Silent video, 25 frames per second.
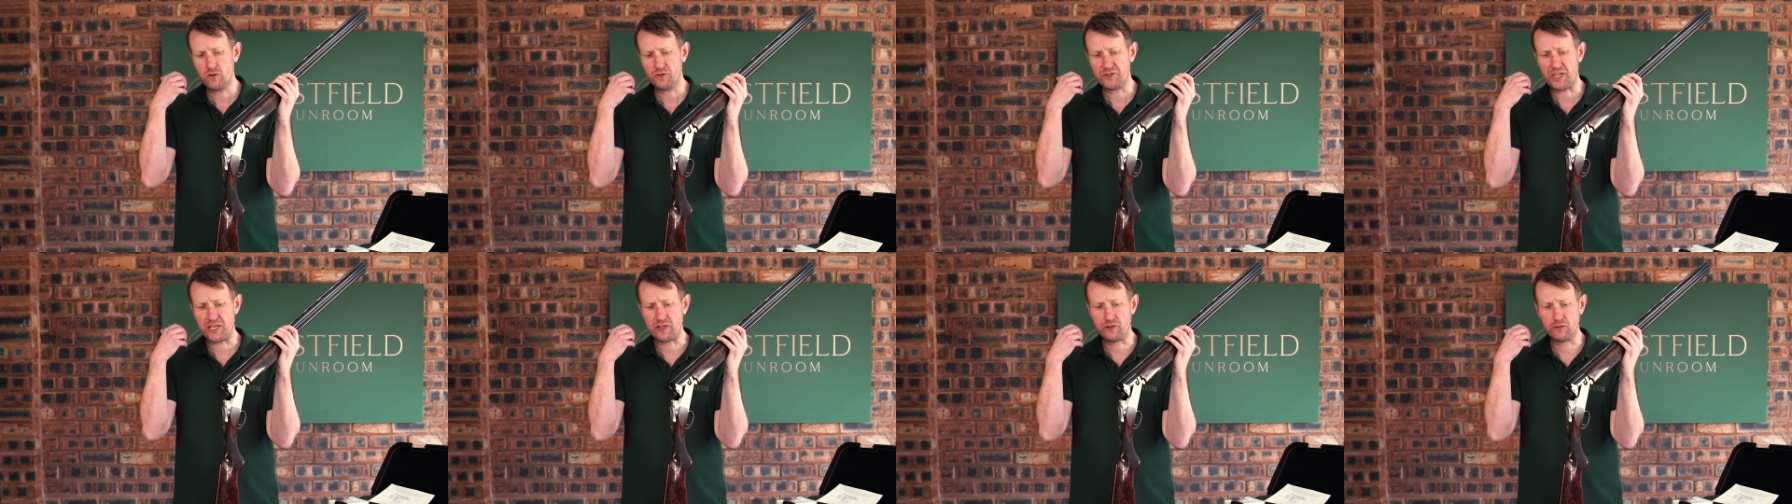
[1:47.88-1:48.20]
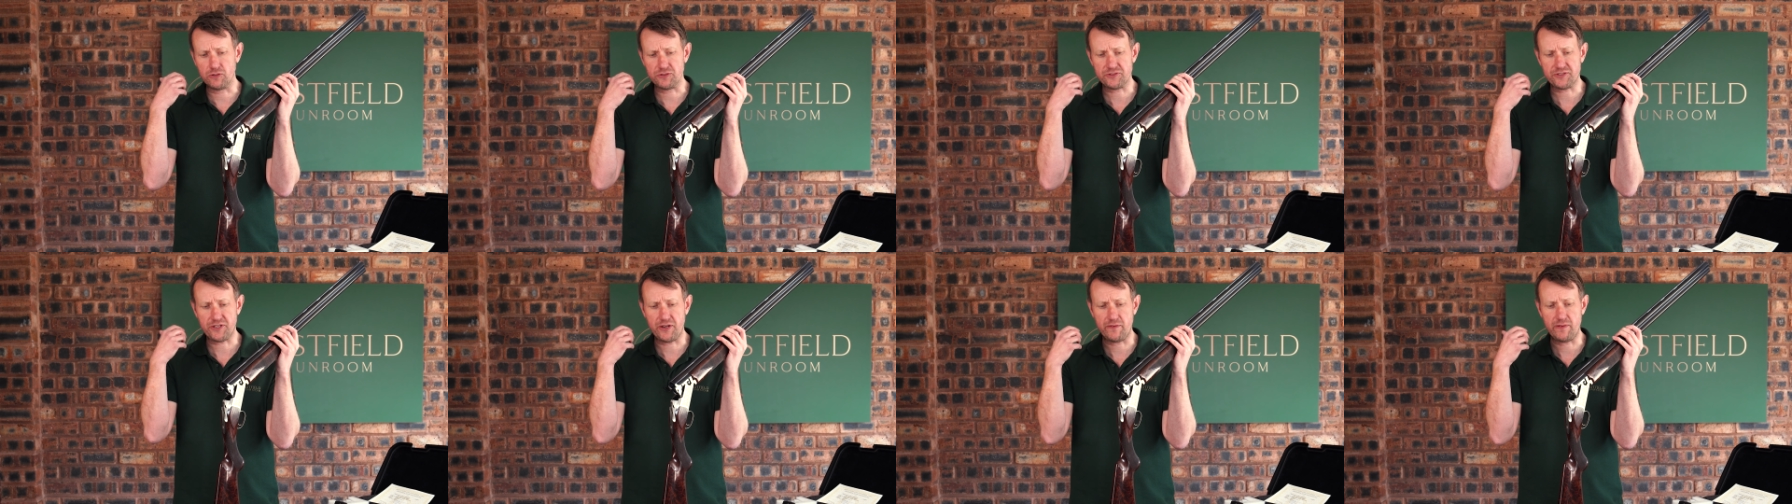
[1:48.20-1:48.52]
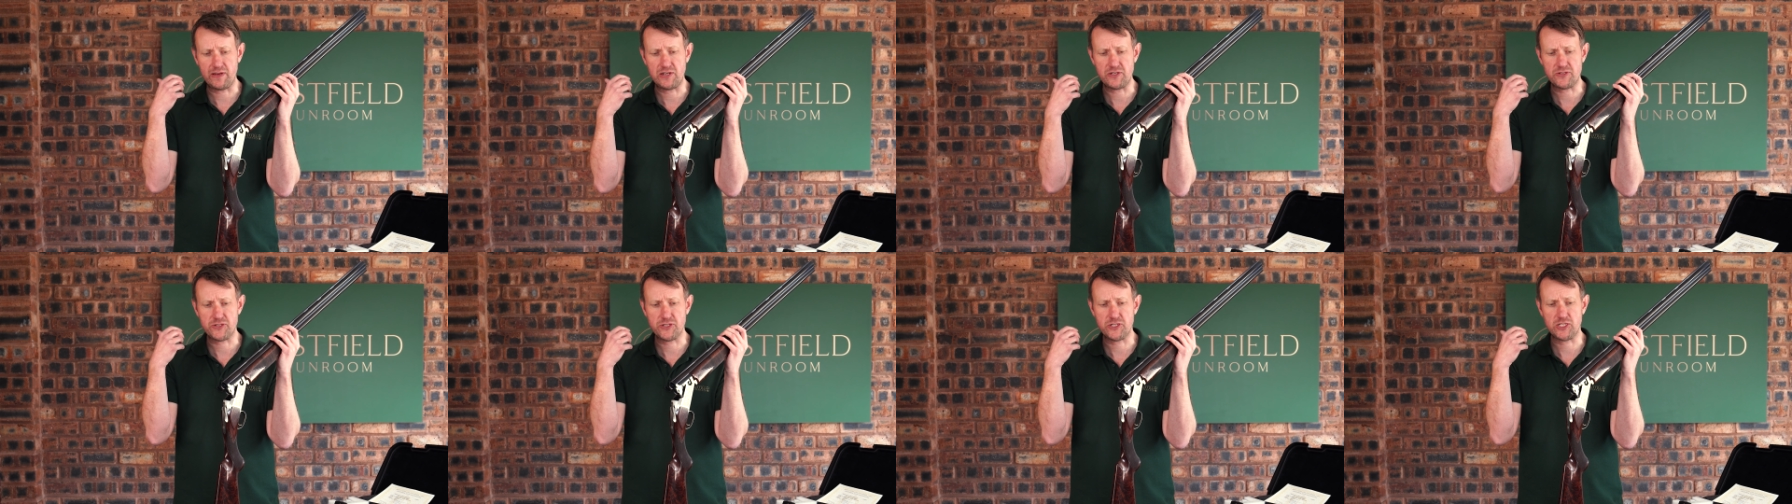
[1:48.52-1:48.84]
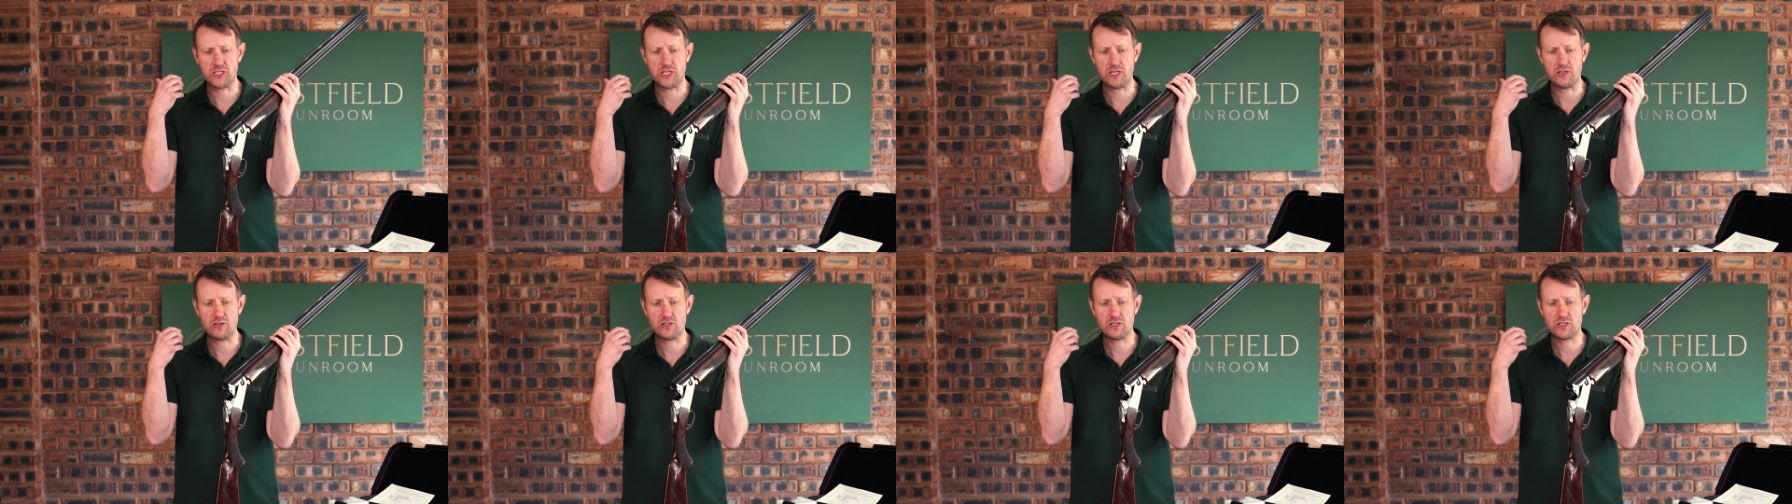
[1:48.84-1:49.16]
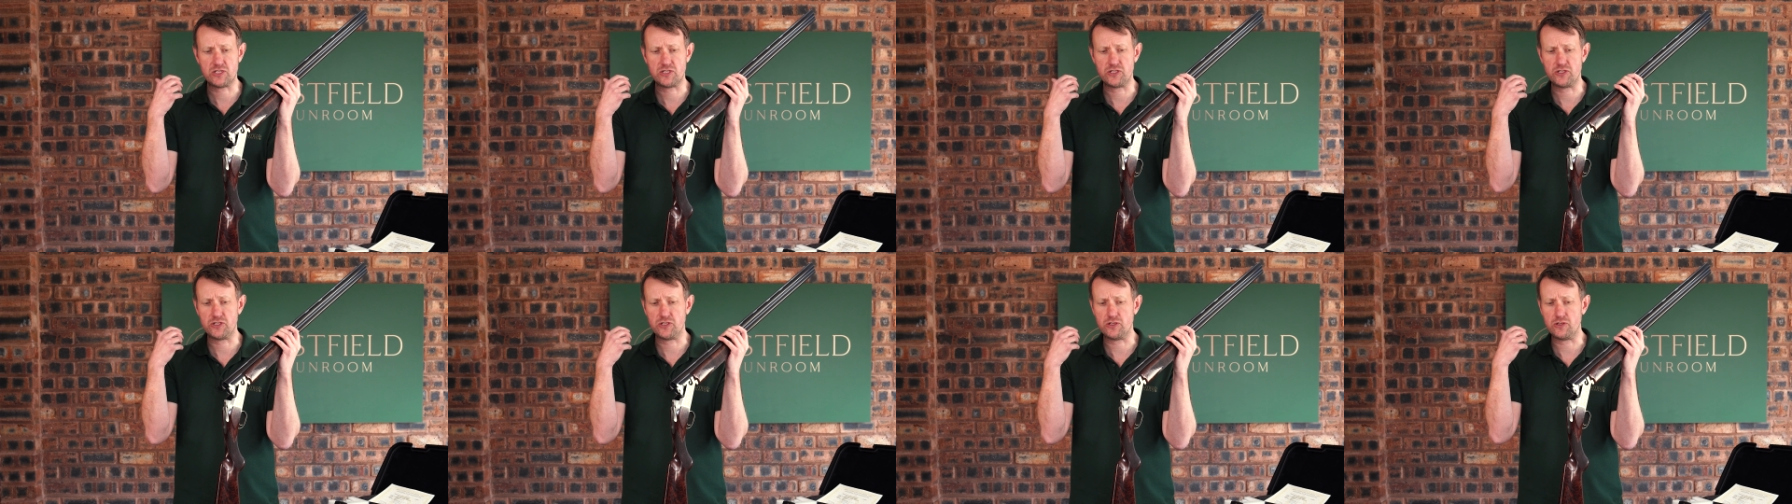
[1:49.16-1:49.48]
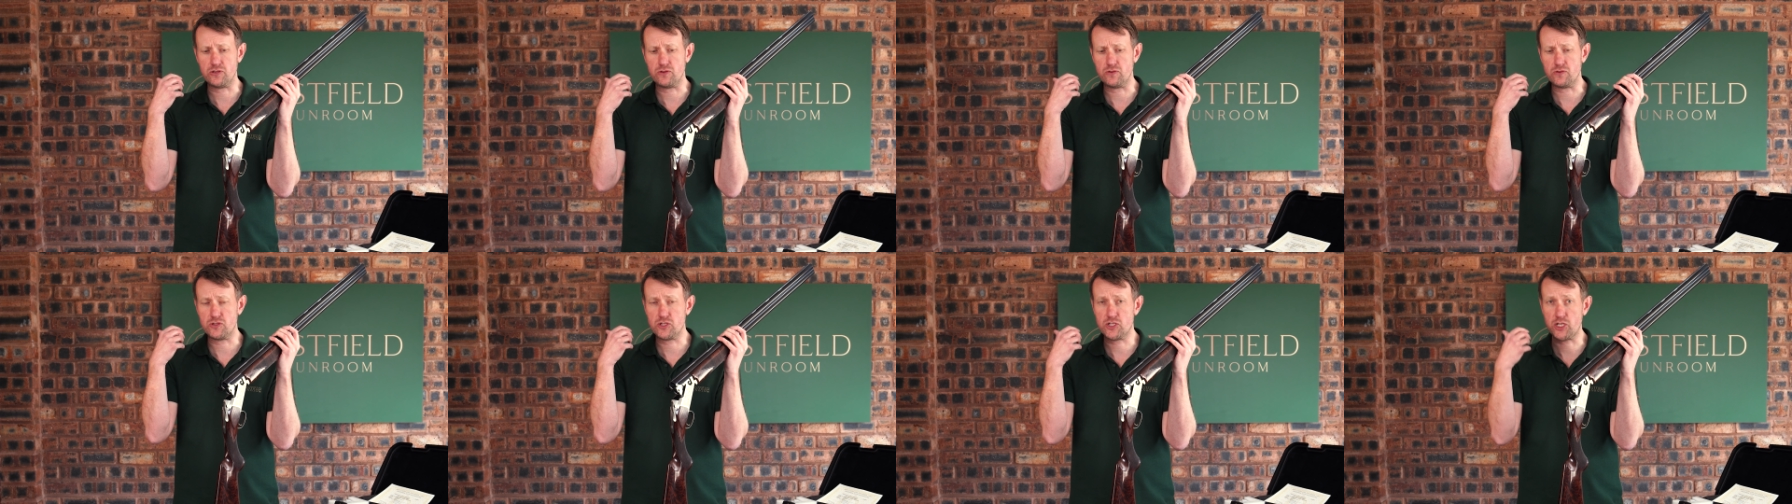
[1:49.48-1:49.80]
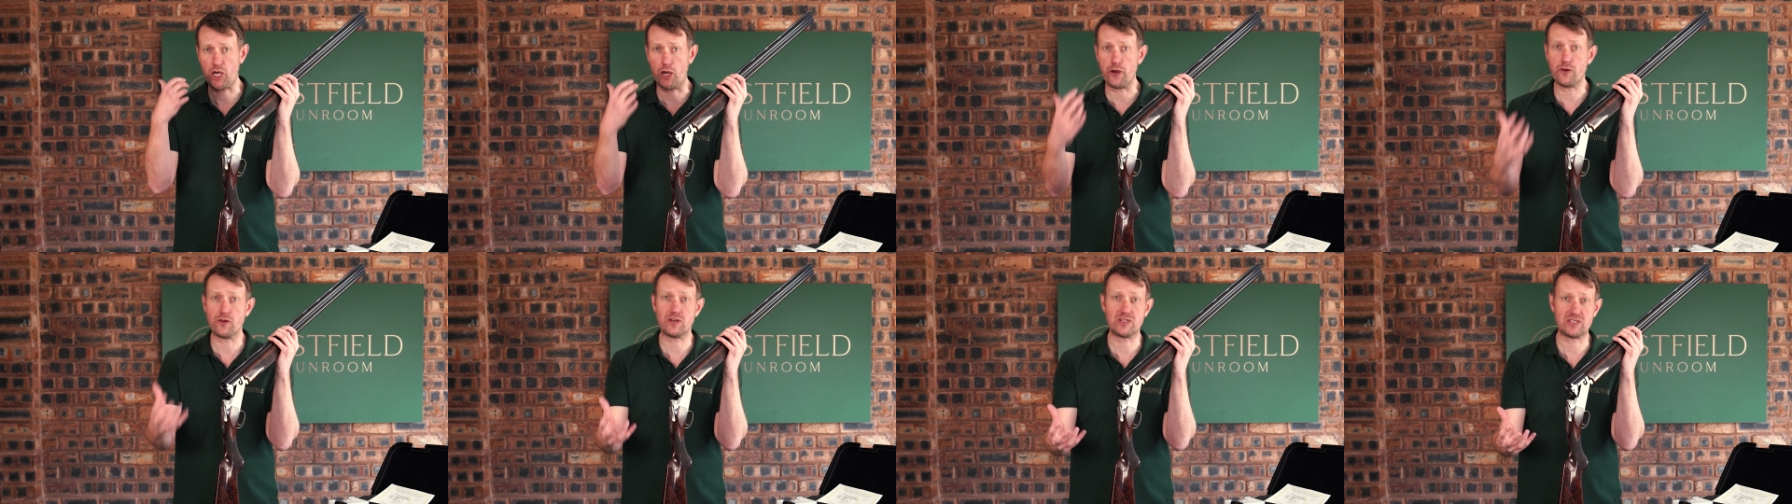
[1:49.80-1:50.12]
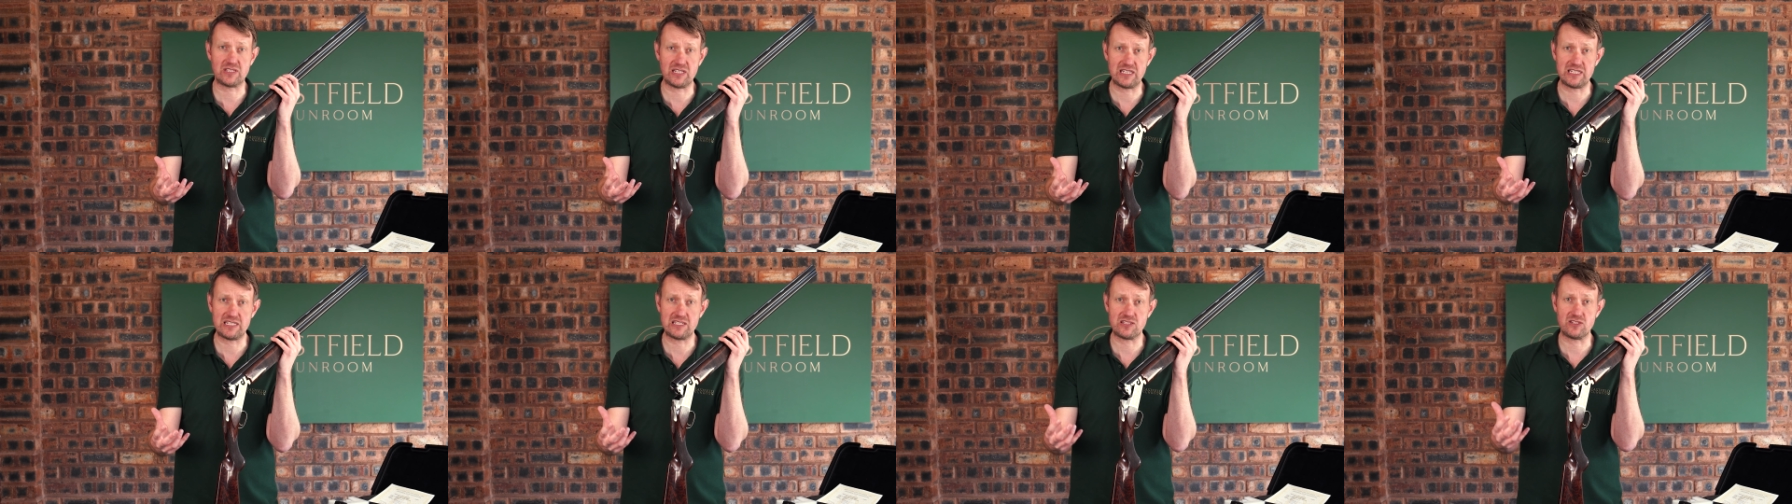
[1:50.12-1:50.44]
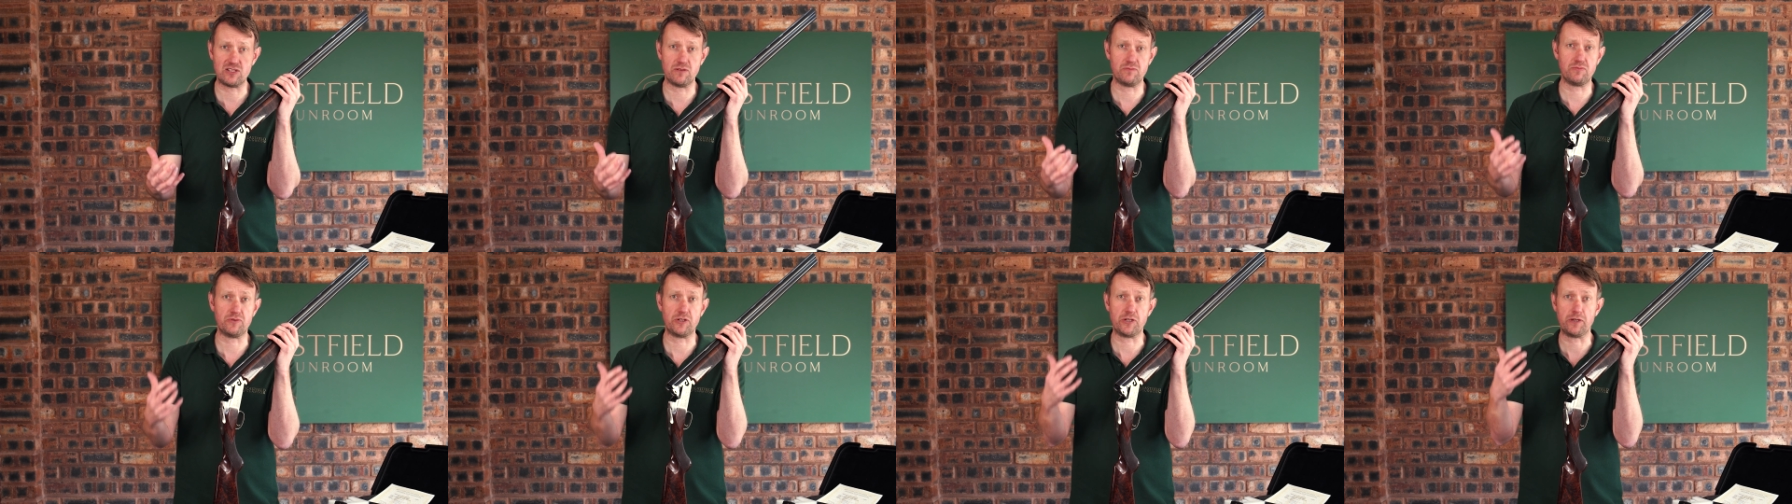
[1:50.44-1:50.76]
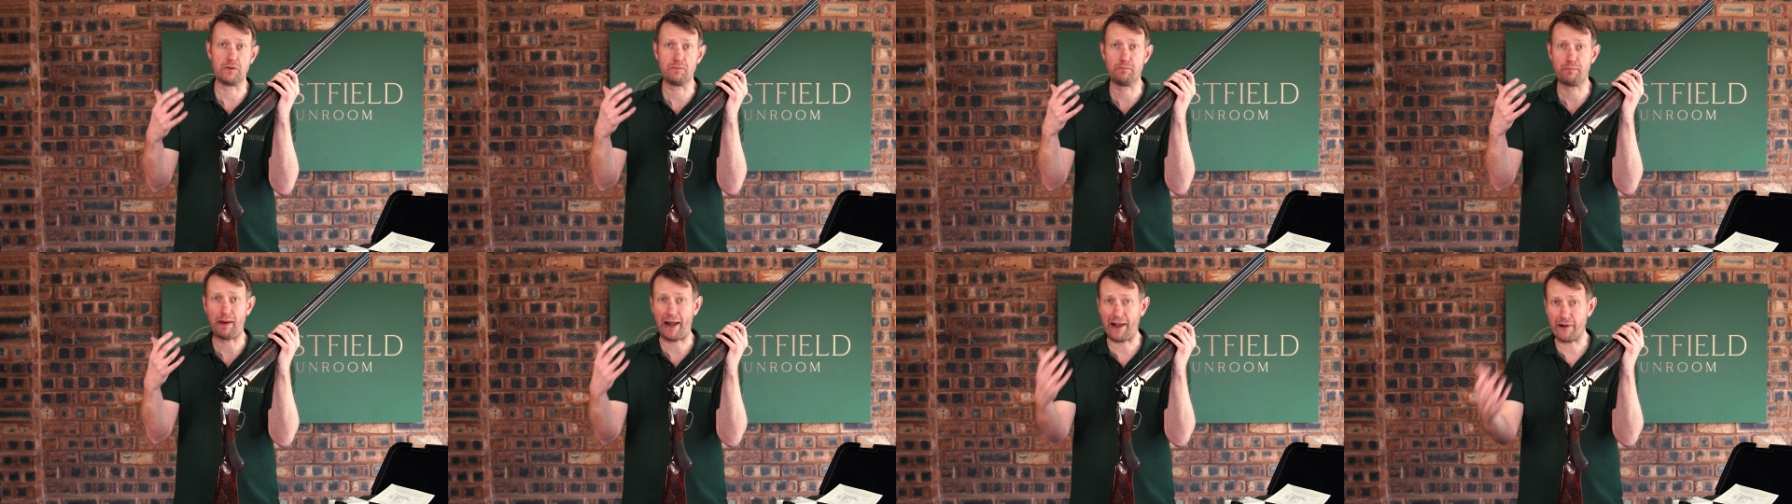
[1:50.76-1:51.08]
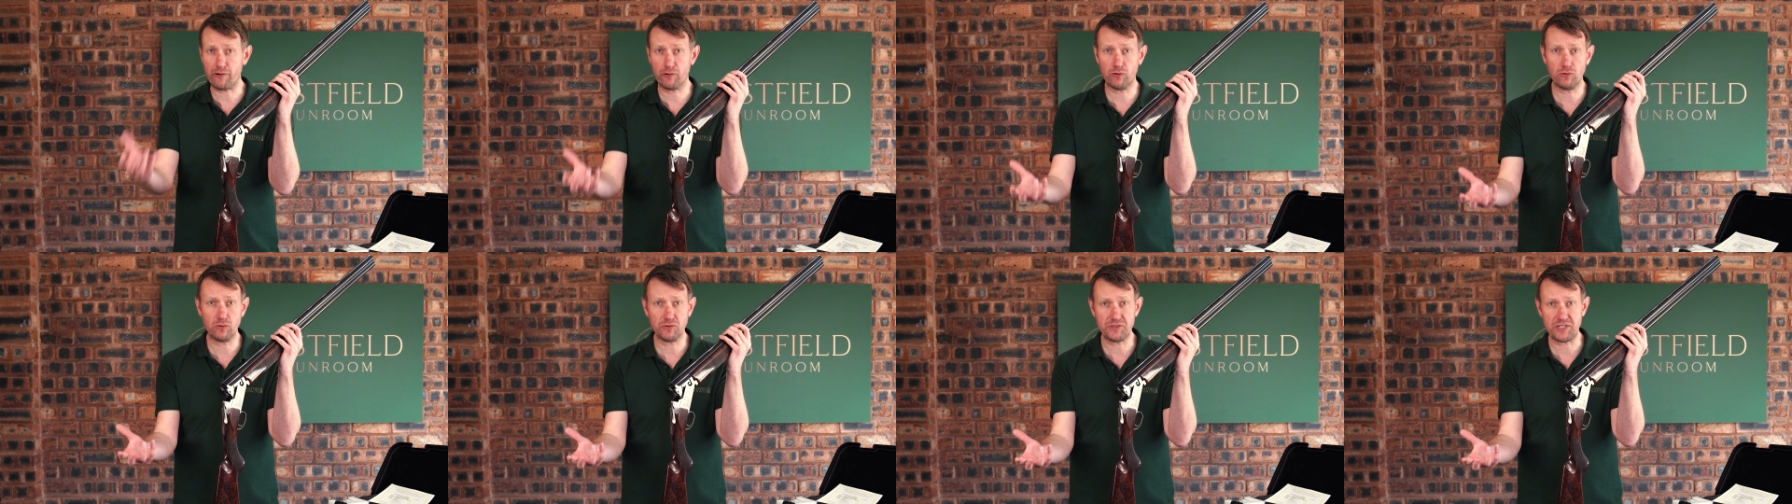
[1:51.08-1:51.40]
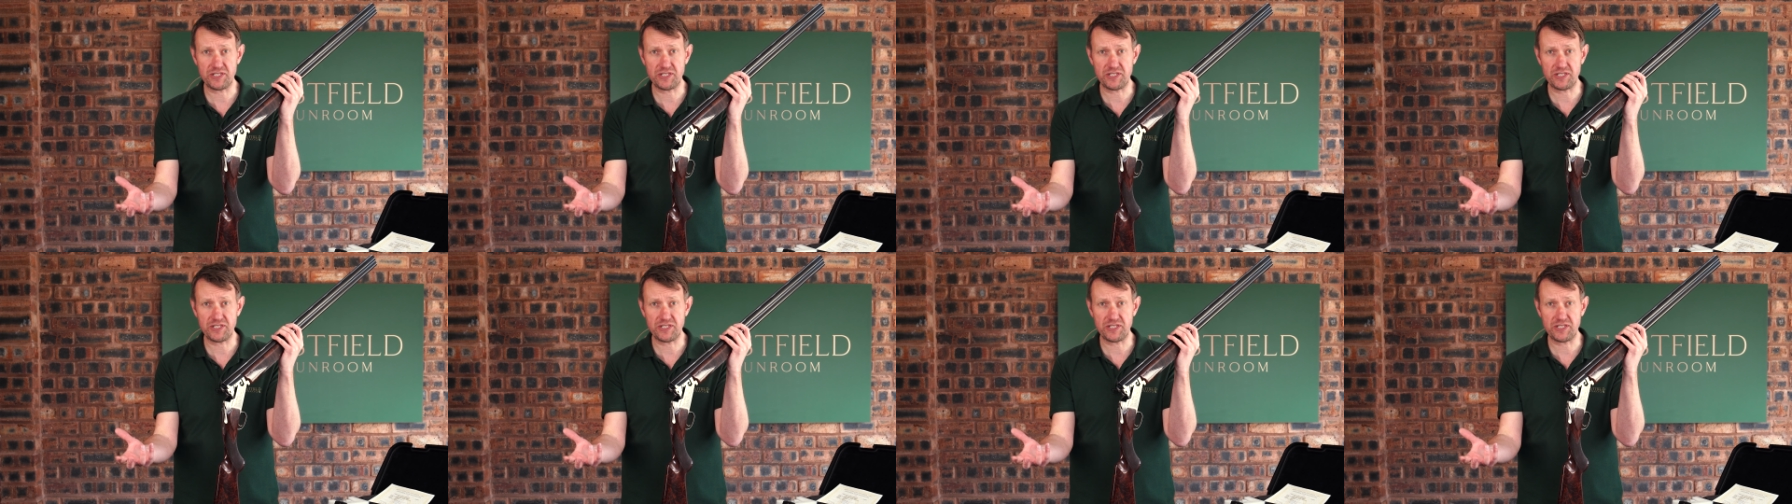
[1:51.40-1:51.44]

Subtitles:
They also introduced new choke system, new barrel